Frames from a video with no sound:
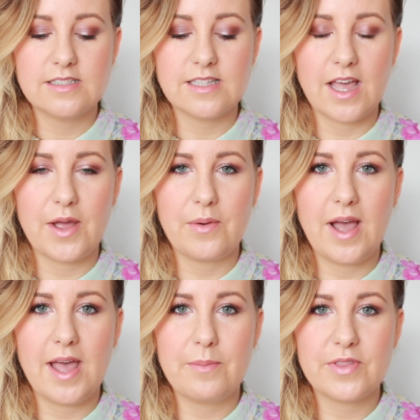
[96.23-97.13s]
So
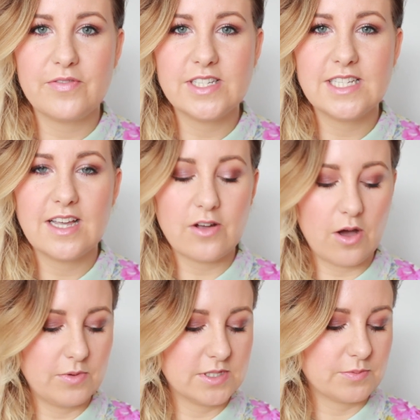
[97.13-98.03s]
um, the first thing I
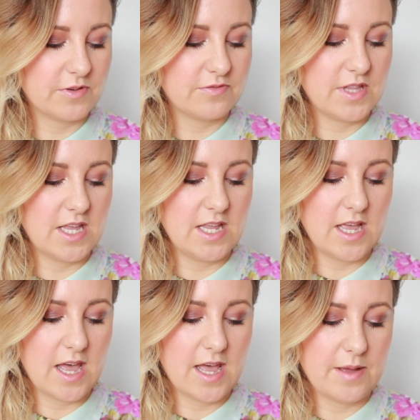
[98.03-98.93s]
got was one of
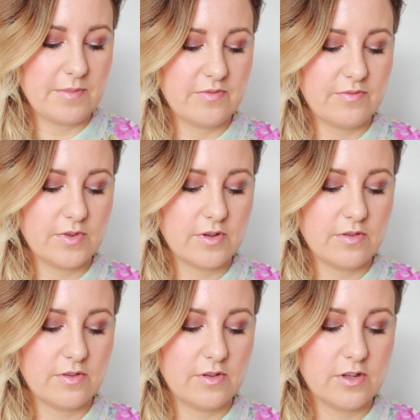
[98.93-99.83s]
the um,
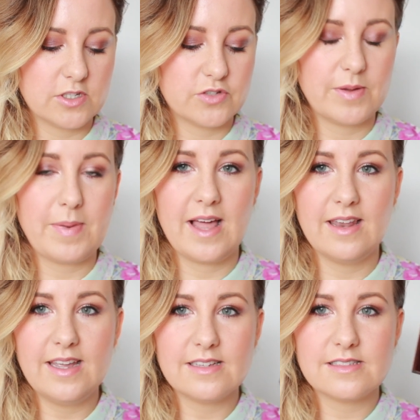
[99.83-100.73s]
luxury
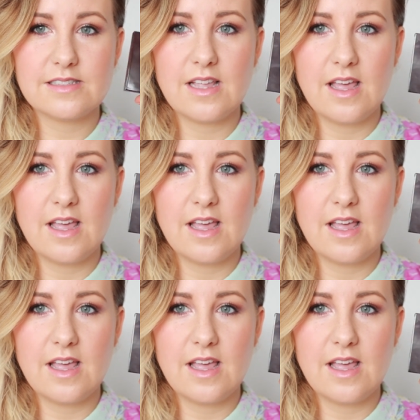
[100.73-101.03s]
palettes,